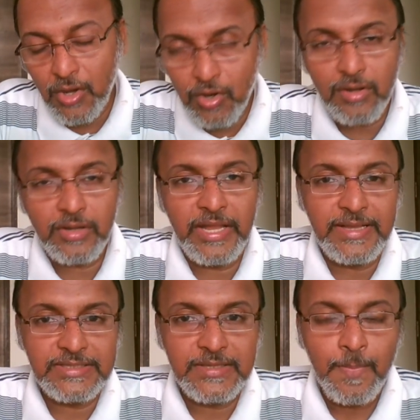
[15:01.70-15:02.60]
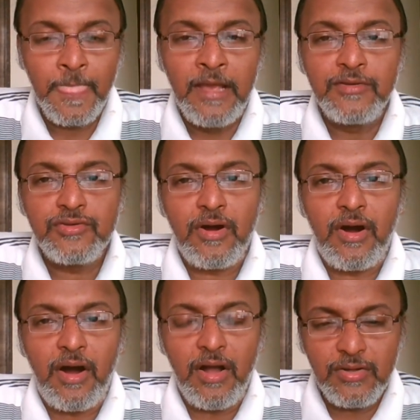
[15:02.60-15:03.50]
good things. So
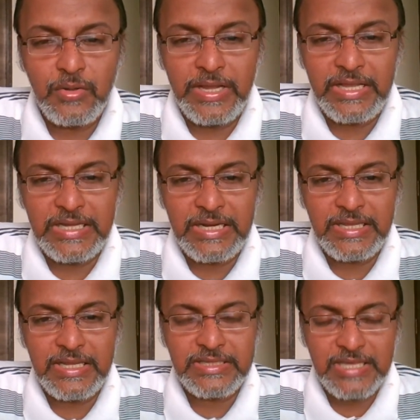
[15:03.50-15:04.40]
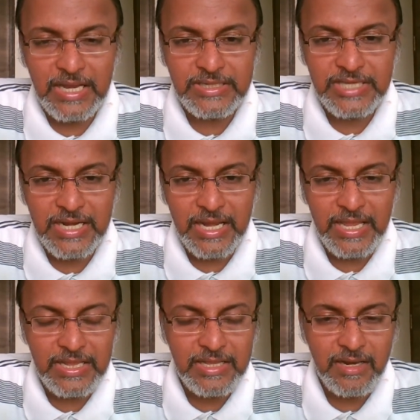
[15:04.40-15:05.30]
altogether the Sun
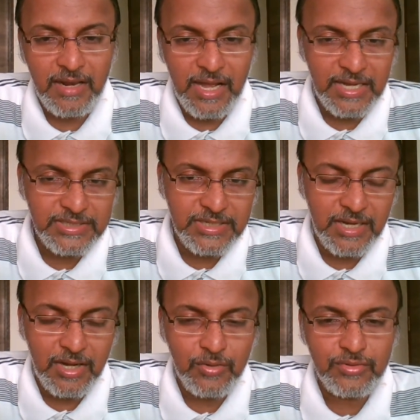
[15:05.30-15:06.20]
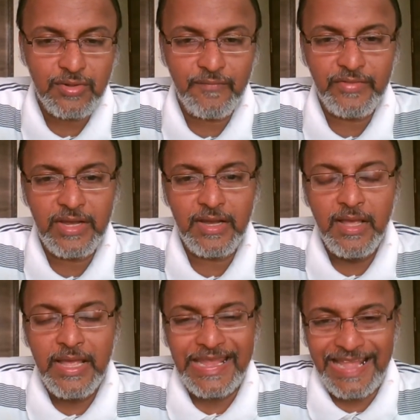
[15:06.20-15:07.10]
journey in the last house of the